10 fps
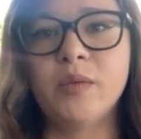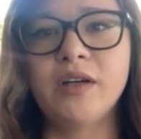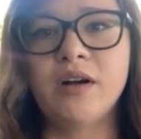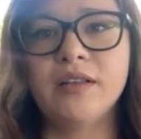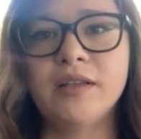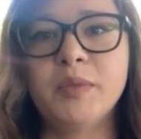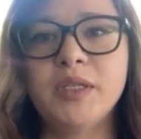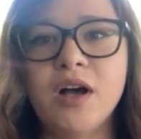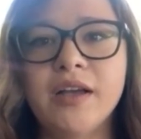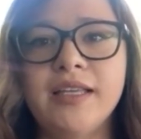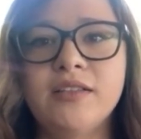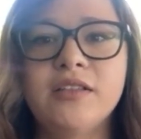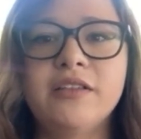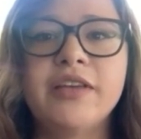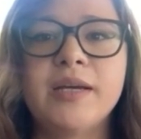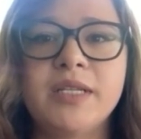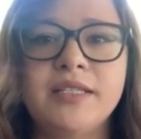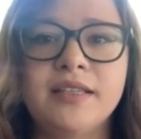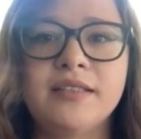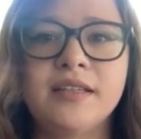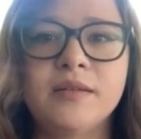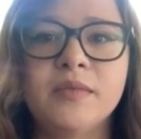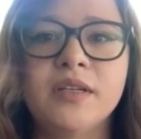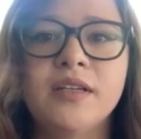We call it belonging to the family system.